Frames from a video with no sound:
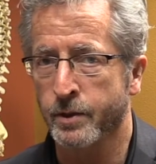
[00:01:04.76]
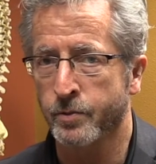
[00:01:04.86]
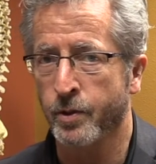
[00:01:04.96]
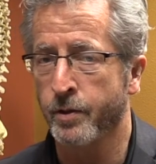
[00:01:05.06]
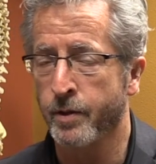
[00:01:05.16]

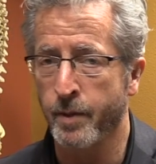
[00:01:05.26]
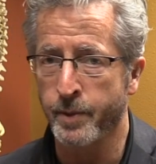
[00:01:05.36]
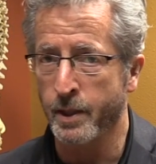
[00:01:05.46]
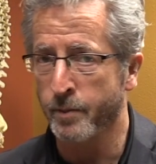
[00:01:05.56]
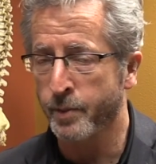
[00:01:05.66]
practice, whether
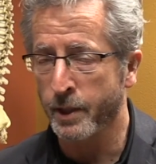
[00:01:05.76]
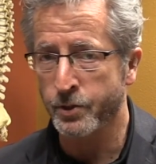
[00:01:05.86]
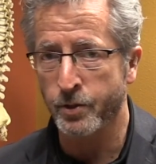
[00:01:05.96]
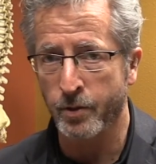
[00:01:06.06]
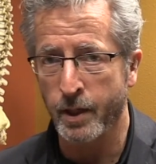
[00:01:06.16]
that be
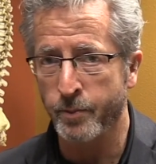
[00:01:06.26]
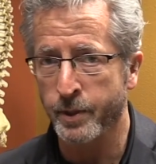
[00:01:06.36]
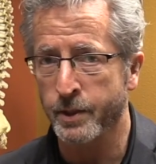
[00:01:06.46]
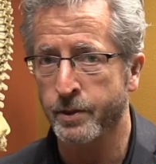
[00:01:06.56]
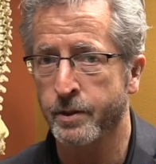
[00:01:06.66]
inpatient
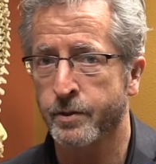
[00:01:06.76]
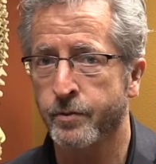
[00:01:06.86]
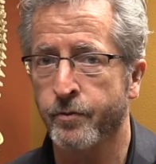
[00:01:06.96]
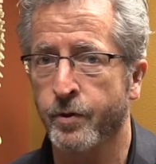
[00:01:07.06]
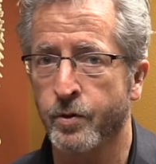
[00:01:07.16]
or
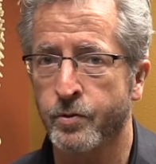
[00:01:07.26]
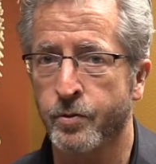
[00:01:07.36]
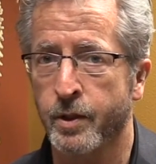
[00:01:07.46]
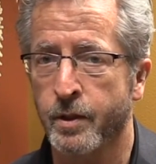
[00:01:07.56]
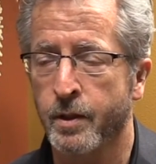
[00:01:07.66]
outpatient,
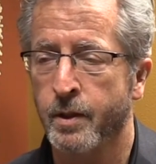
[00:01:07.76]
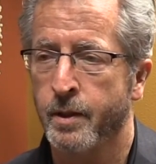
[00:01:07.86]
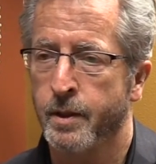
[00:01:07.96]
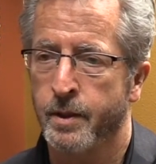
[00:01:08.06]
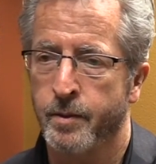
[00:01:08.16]
folks with
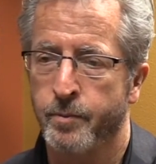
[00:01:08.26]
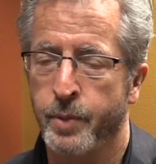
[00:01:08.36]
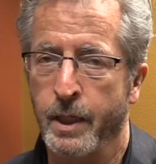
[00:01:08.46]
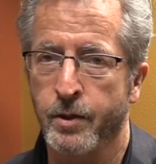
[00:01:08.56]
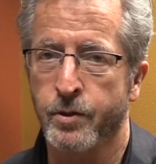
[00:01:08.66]

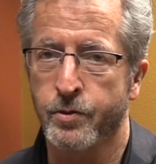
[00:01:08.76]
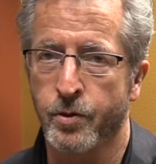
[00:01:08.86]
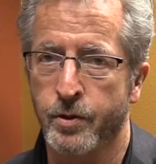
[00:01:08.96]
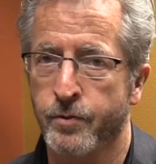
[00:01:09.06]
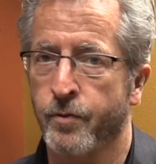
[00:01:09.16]
pain
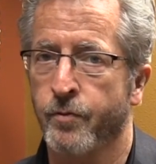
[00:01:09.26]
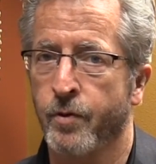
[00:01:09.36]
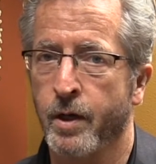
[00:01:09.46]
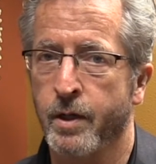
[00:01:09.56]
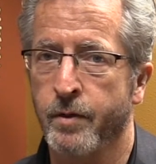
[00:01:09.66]
disorders of
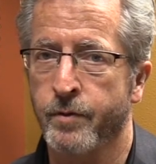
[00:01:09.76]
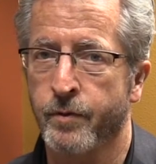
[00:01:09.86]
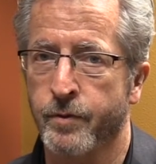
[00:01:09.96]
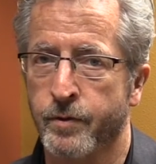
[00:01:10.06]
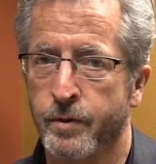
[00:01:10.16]
a variety
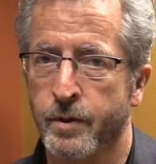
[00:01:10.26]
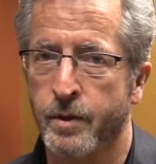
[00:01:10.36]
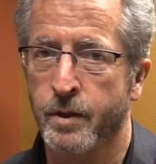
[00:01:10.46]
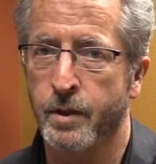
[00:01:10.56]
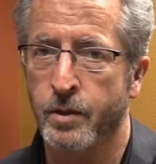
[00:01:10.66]
of different
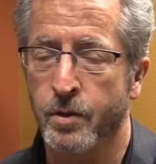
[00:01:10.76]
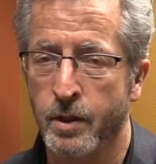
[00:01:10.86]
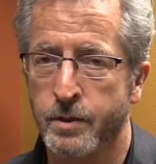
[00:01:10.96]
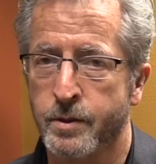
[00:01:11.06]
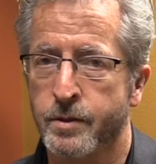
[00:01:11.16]

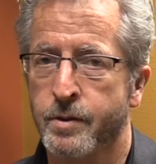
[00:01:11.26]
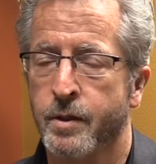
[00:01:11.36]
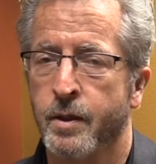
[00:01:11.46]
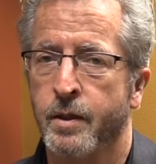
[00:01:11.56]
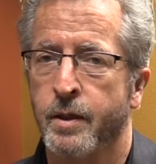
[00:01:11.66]

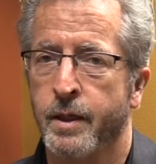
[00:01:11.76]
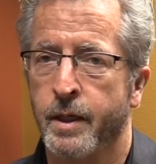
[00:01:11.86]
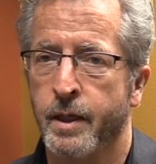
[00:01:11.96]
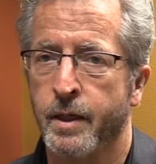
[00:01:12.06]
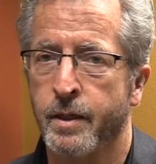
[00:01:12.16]
causes,
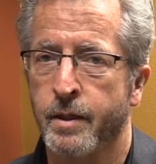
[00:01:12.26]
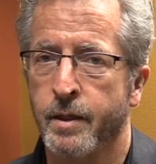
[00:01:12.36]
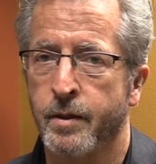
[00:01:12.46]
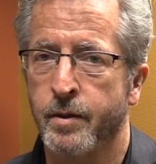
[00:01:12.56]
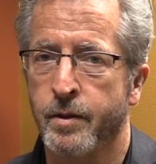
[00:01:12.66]
and
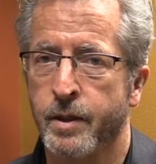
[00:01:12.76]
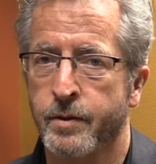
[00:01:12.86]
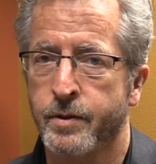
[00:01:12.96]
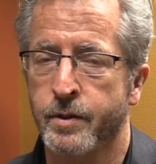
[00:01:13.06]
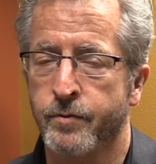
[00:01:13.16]

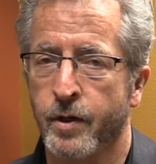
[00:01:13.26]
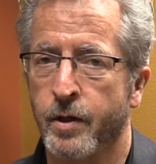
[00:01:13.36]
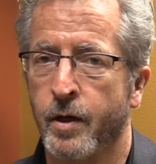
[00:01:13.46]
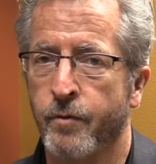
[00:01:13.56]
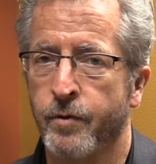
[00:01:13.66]
this is
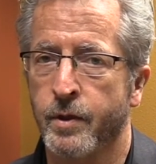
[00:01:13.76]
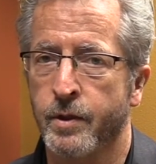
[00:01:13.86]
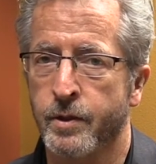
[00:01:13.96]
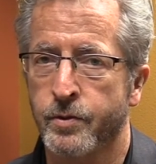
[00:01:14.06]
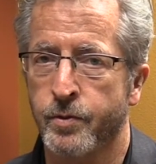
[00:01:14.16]
very
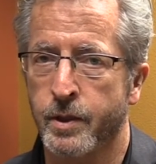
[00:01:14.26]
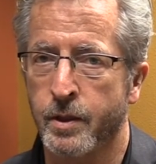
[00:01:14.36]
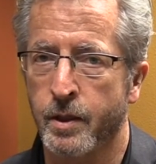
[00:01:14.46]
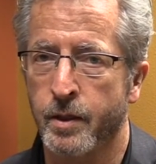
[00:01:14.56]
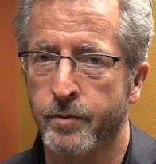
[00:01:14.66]
helpful in this
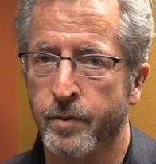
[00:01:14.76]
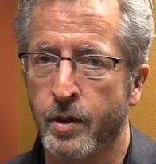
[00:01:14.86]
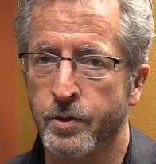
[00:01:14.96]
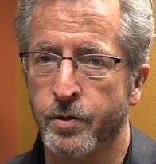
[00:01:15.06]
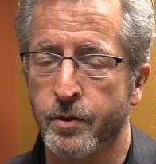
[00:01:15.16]
regard.
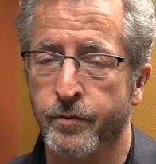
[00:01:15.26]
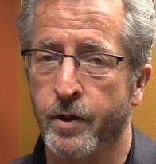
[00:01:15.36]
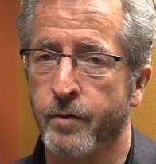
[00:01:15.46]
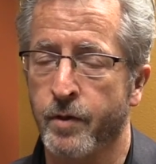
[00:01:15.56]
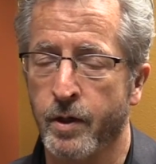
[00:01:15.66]
Also,
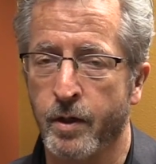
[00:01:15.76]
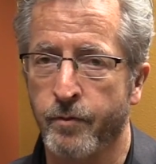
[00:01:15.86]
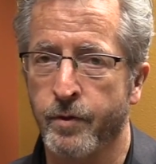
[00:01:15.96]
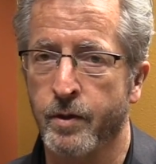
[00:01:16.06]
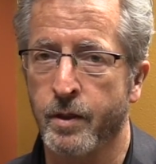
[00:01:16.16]
it's very,
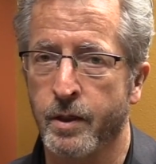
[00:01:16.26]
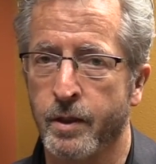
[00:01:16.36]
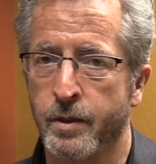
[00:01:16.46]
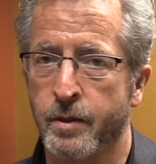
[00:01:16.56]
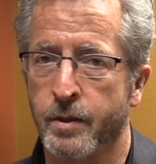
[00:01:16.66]
very helpful
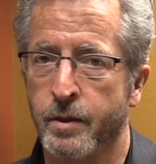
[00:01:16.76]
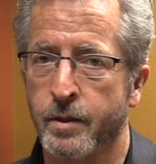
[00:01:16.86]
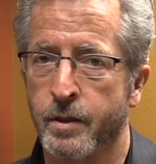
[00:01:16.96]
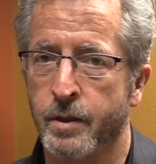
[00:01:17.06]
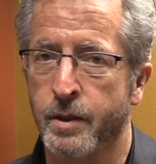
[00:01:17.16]
in
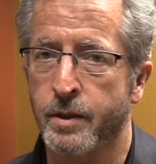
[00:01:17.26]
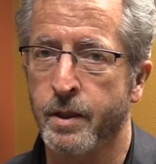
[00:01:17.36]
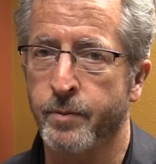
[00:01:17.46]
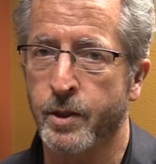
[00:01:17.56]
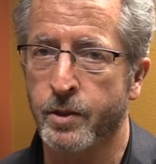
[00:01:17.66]

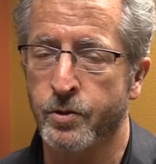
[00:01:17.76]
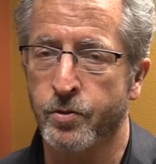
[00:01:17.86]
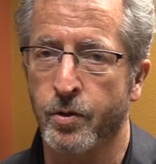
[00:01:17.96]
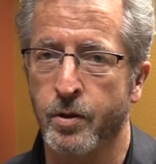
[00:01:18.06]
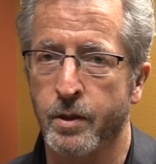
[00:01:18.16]
edema
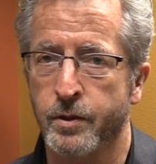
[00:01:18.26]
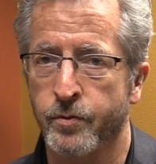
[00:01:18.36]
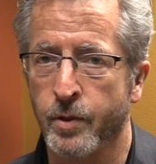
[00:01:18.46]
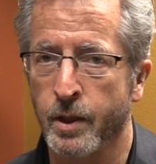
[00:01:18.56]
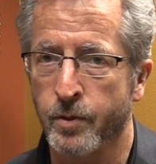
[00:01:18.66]
control
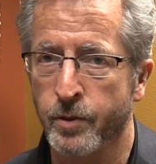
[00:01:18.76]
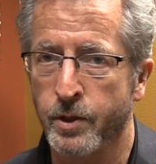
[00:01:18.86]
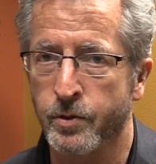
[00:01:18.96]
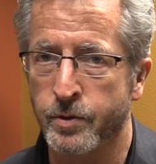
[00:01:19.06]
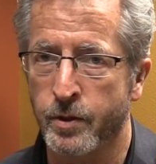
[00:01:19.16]
as well,
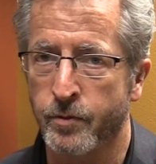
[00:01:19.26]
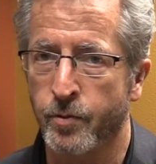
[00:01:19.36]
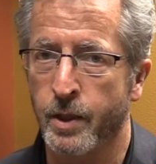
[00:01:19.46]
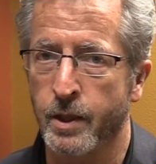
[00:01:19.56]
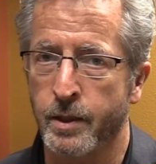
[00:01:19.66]
in reducing
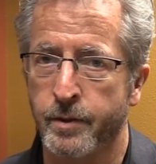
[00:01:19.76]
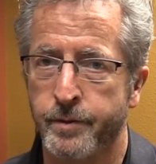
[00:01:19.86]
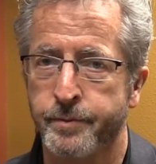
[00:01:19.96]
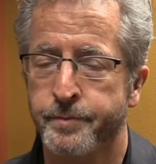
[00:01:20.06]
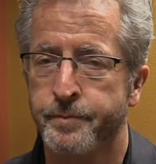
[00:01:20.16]

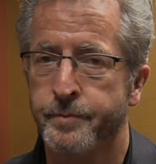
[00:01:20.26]
swelling.